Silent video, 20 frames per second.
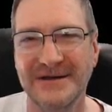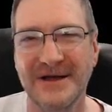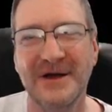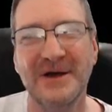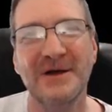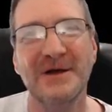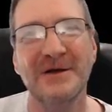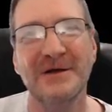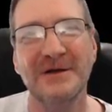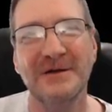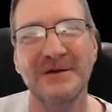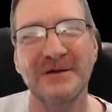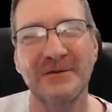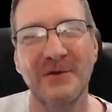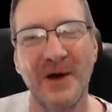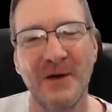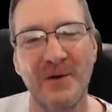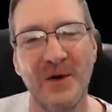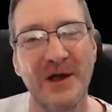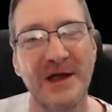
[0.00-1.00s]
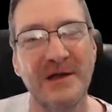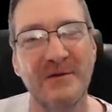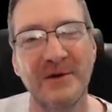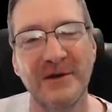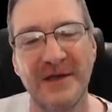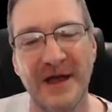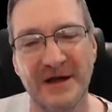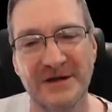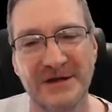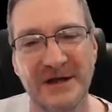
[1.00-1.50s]
So we're working
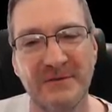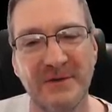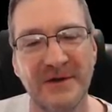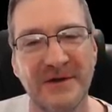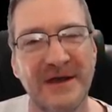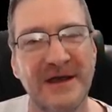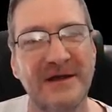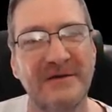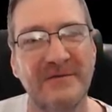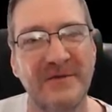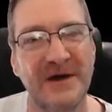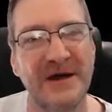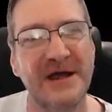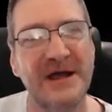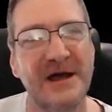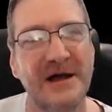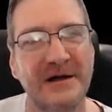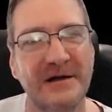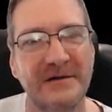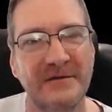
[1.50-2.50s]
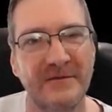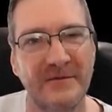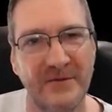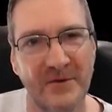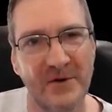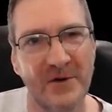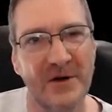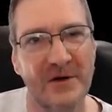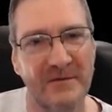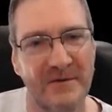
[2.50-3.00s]
with actually with the NVIDIA
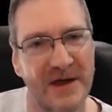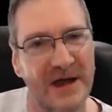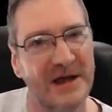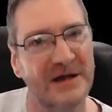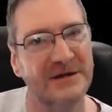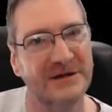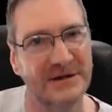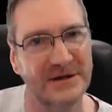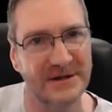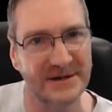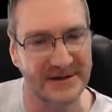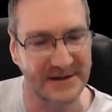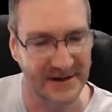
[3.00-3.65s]
fork of the engine.